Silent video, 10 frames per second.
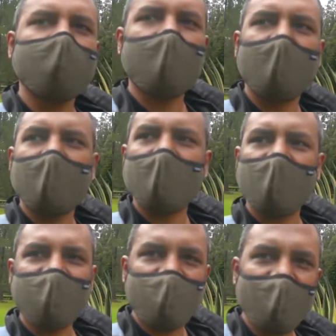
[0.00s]
a lot
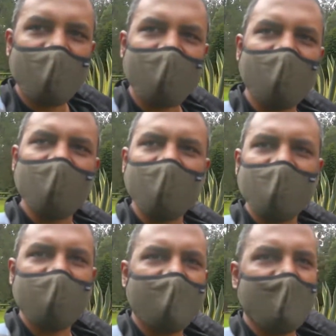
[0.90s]
of beautiful
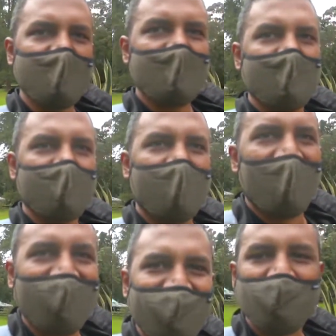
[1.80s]

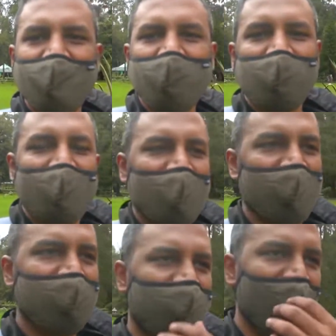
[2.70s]
plants
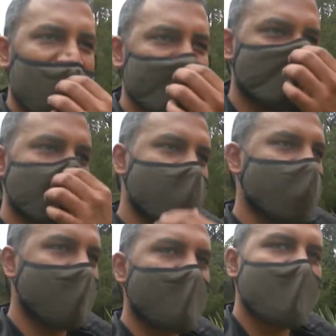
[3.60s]
and flowers.
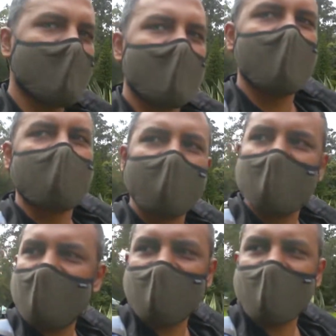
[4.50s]
So I'm
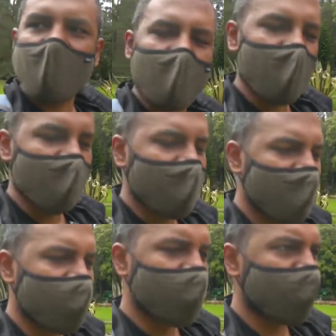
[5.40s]
just gonna walk
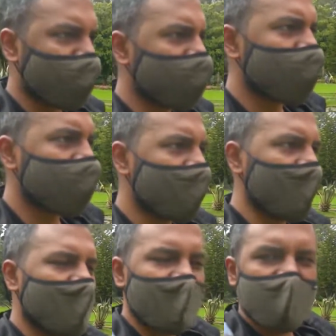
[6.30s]
and,
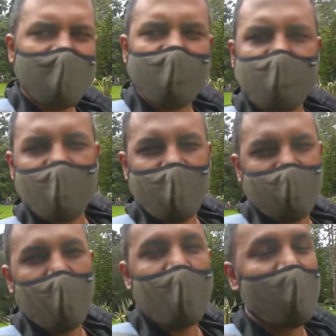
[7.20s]
enjoy it
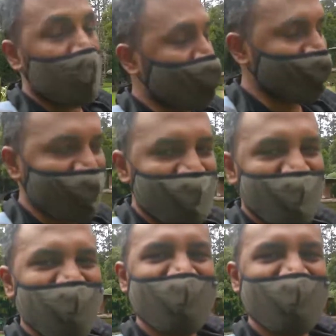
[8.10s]
all by myself.